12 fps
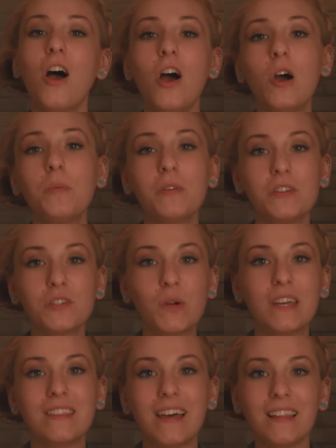Hope you
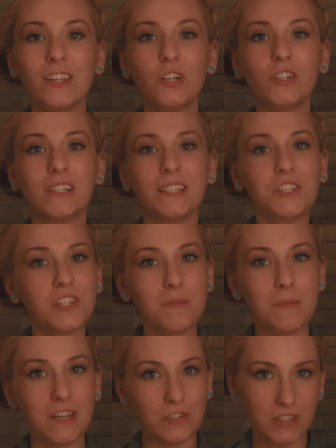enjoyed that little glitch in the
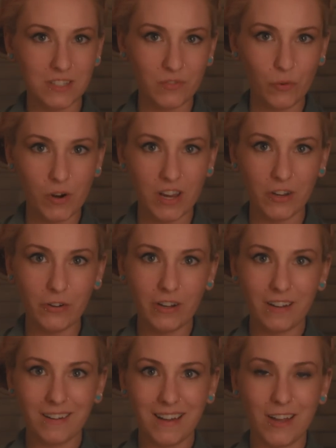matrix for you.
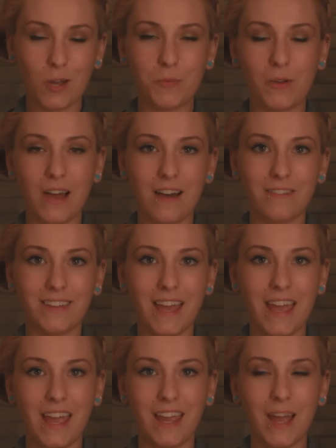I hope you have
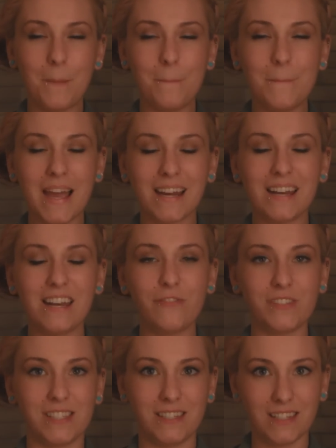a
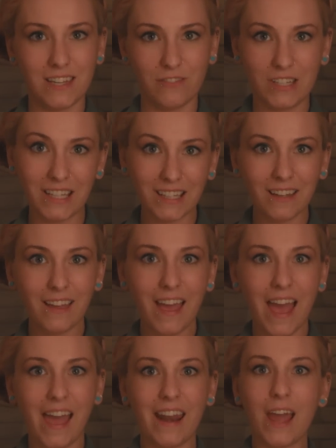magnificent evening,
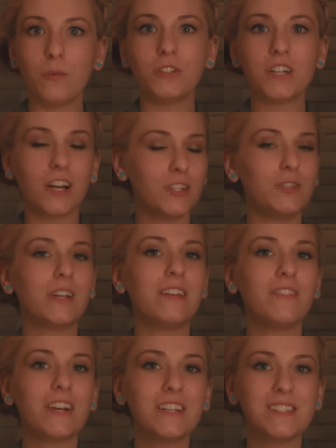and I will talk to you again
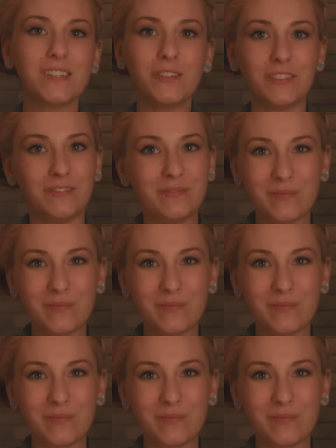very soon.